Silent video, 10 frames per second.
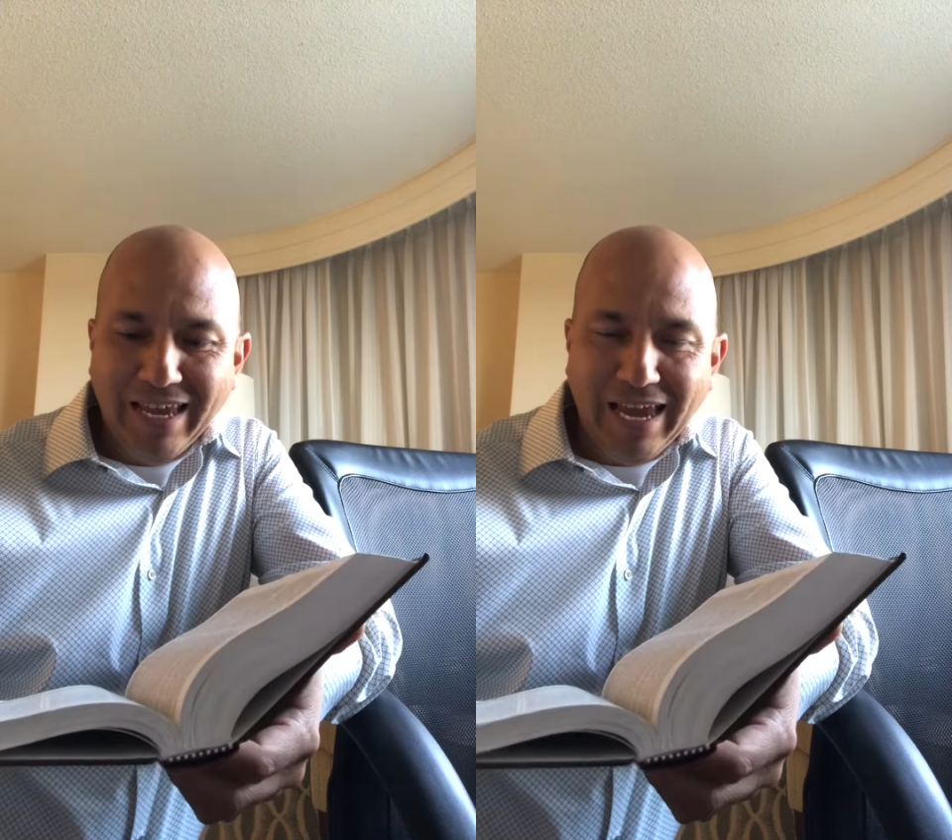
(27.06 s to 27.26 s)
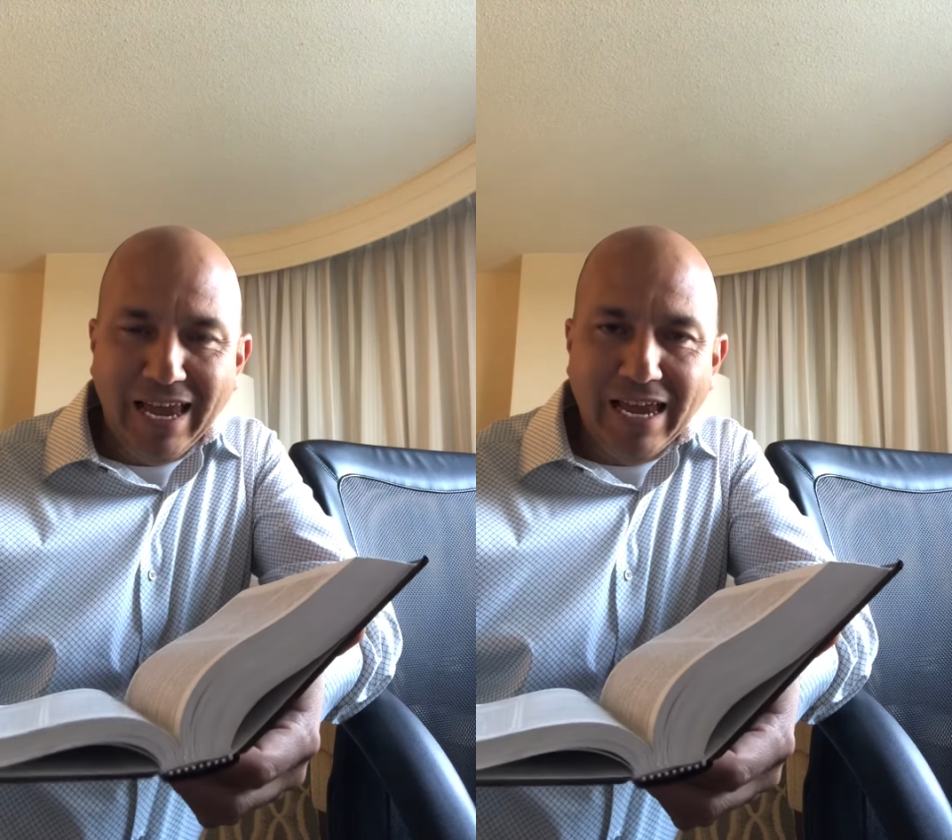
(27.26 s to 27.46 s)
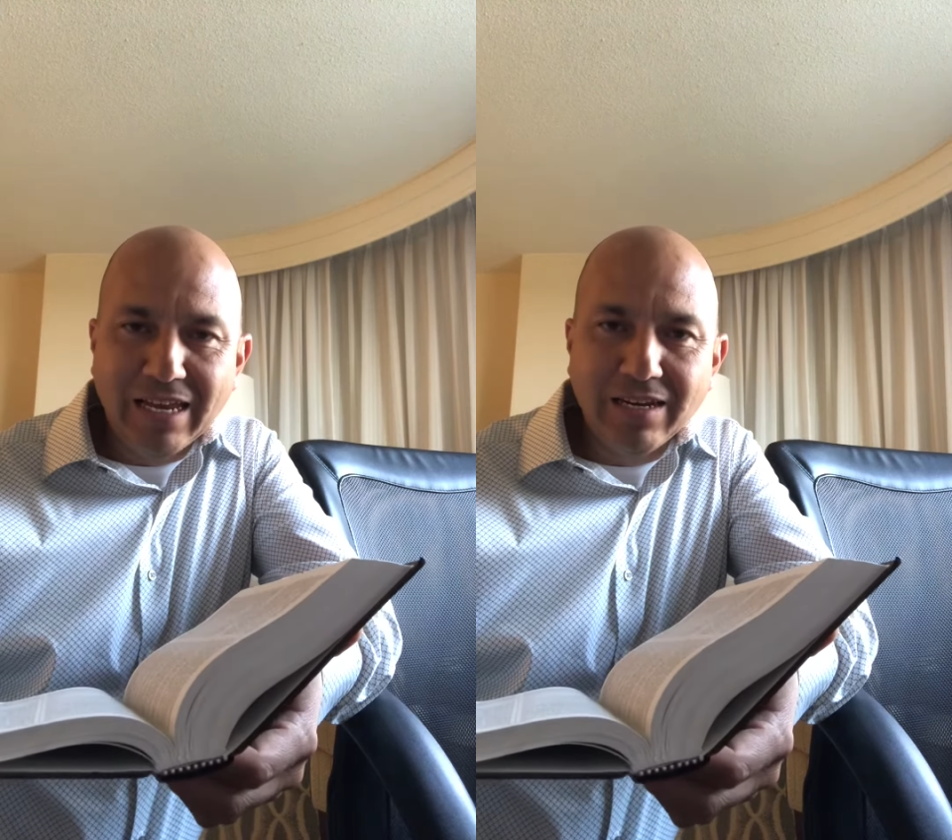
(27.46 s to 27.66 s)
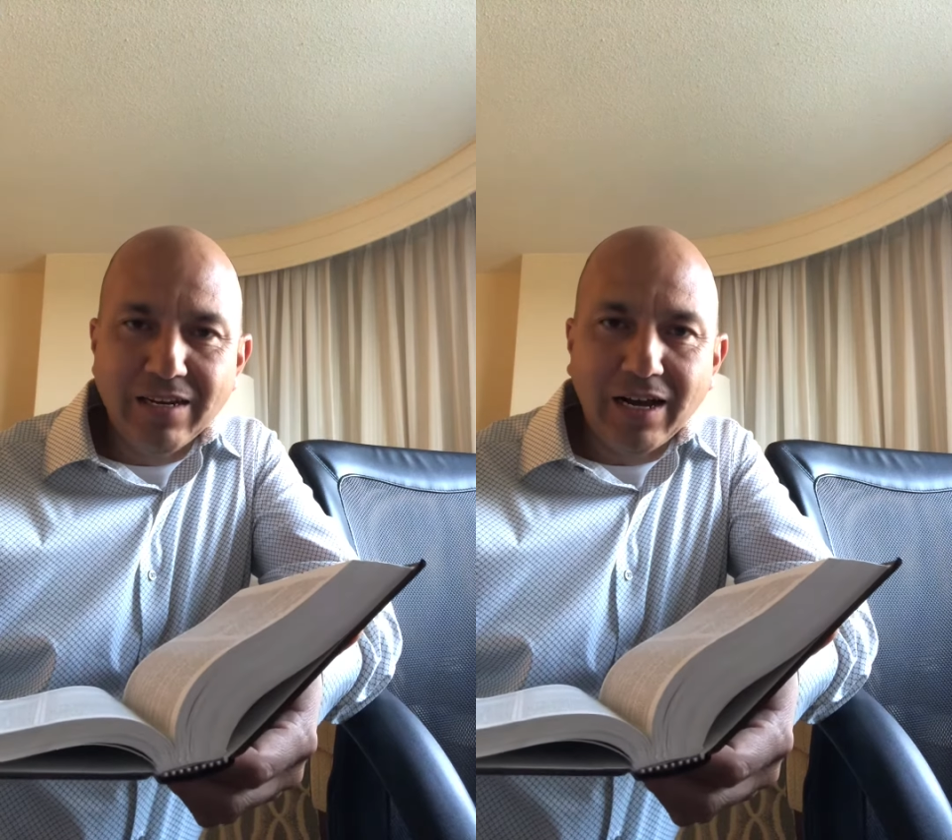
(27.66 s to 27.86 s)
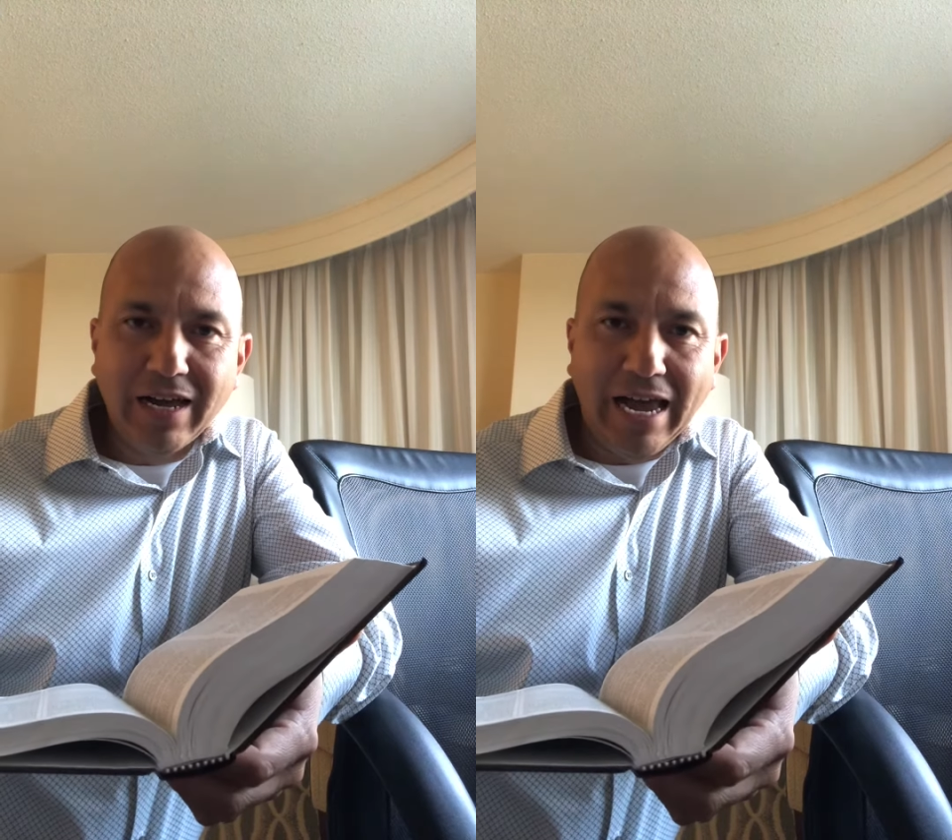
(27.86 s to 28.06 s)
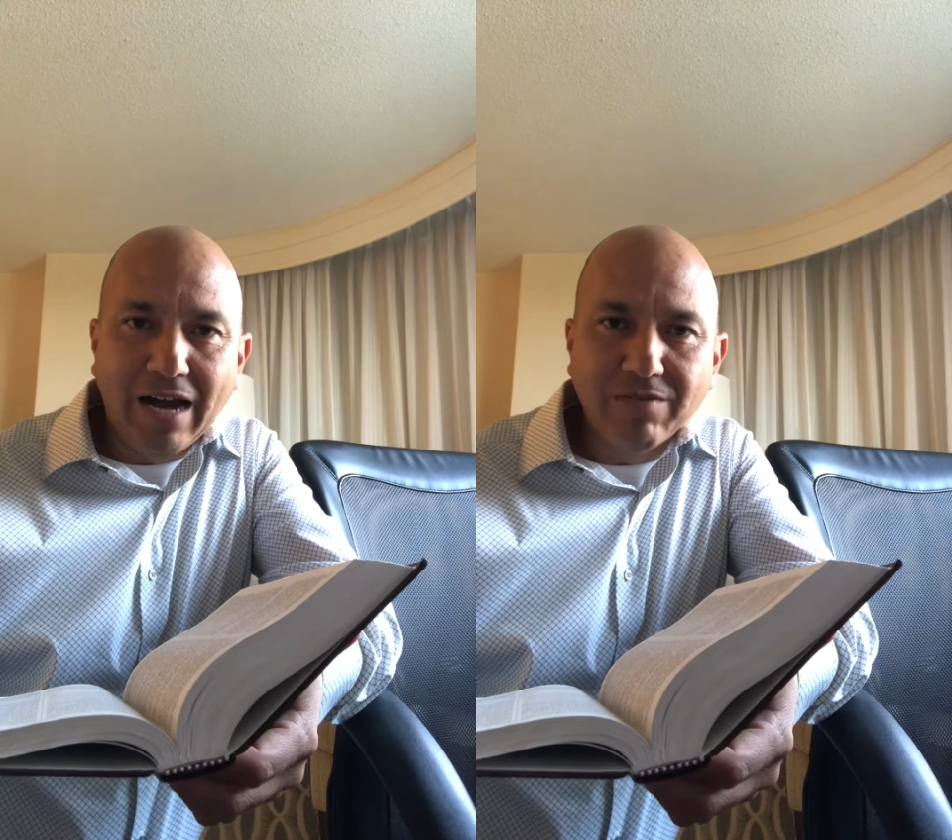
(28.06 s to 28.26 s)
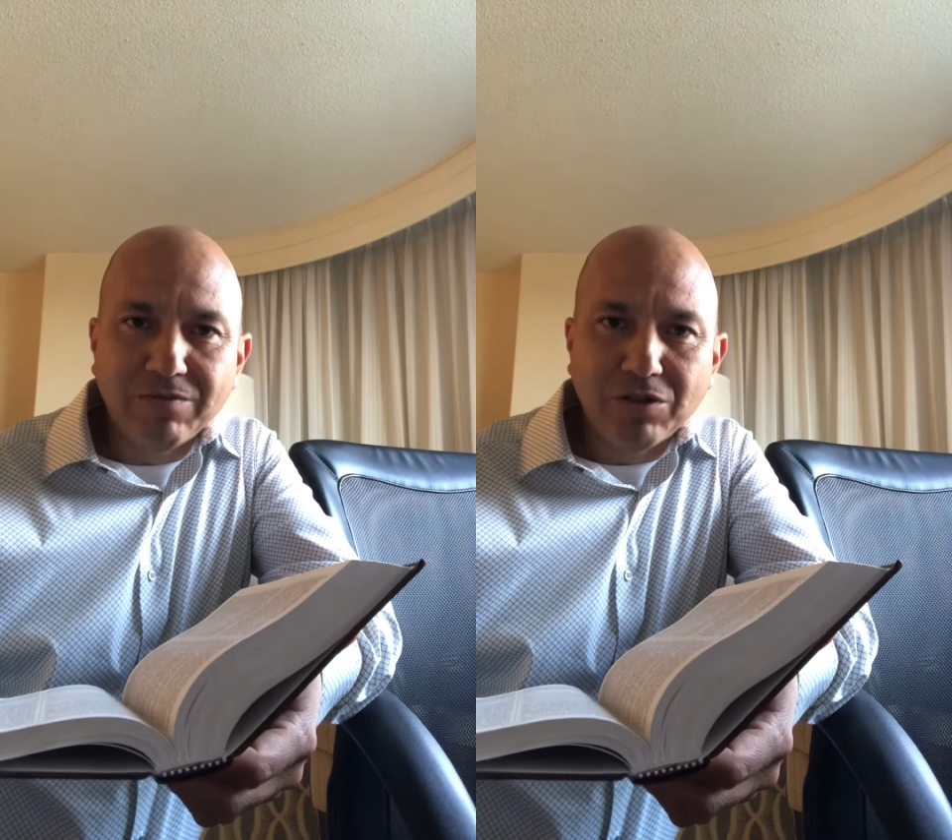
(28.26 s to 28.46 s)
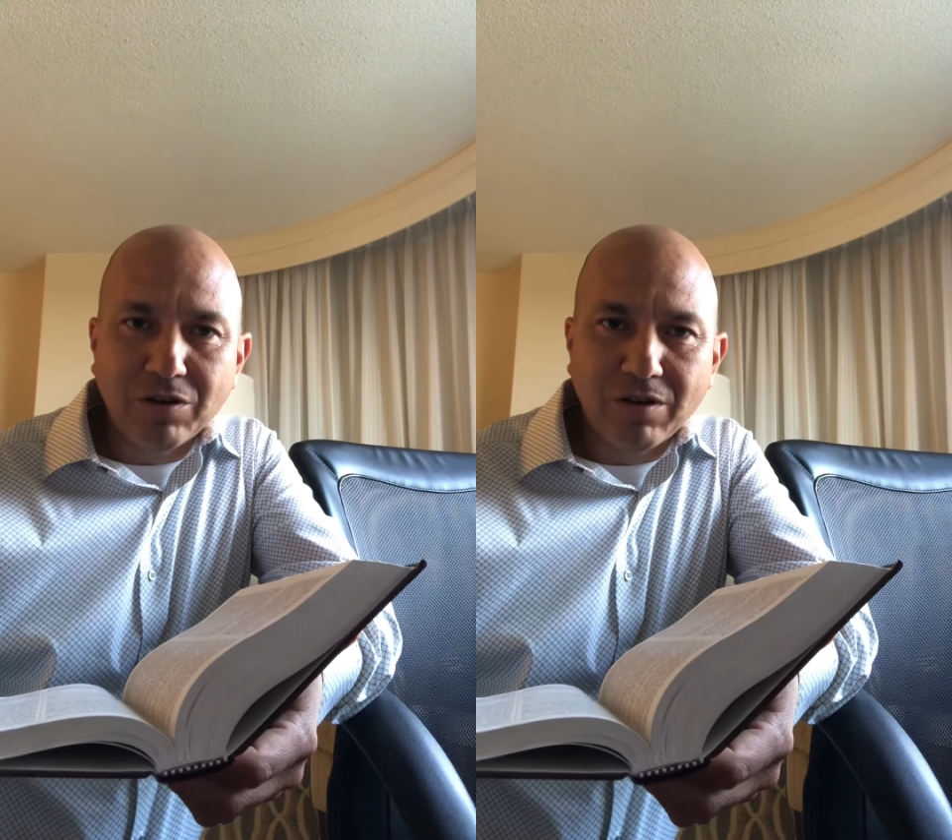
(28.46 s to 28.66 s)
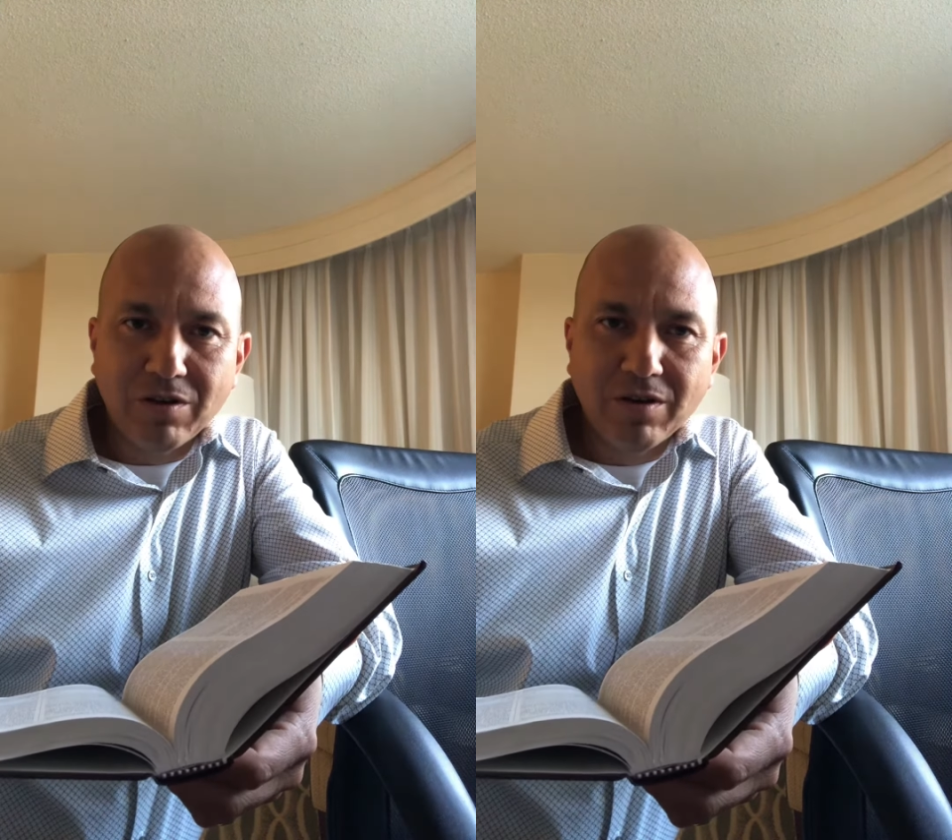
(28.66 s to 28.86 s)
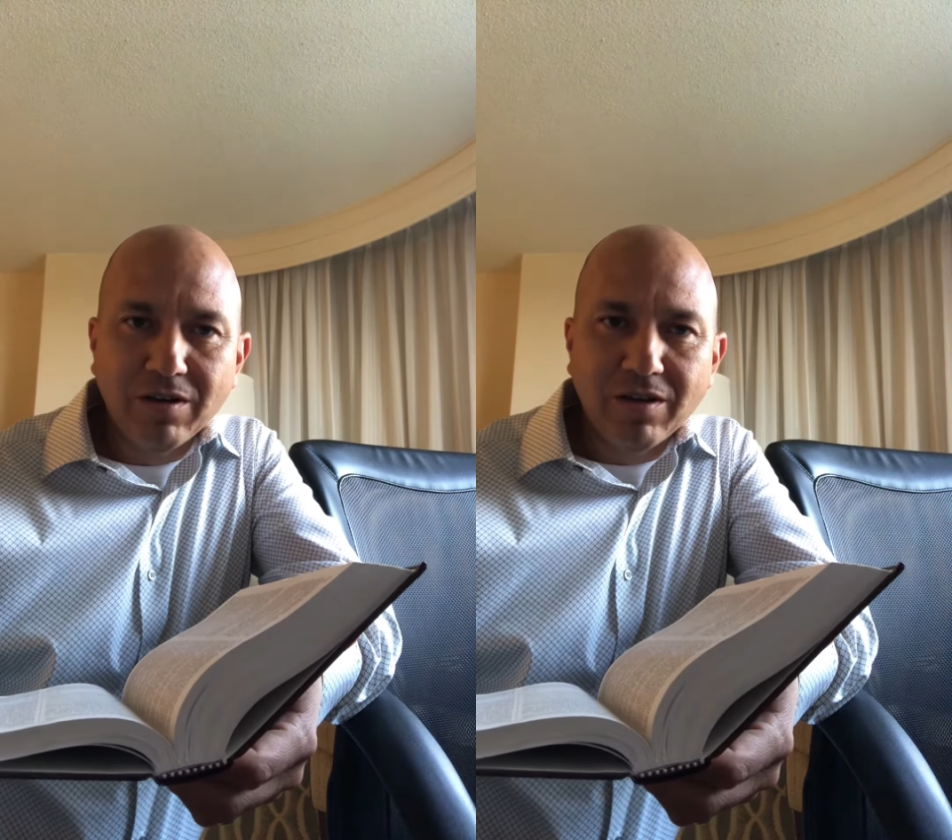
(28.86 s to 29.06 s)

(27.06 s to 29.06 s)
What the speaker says: and after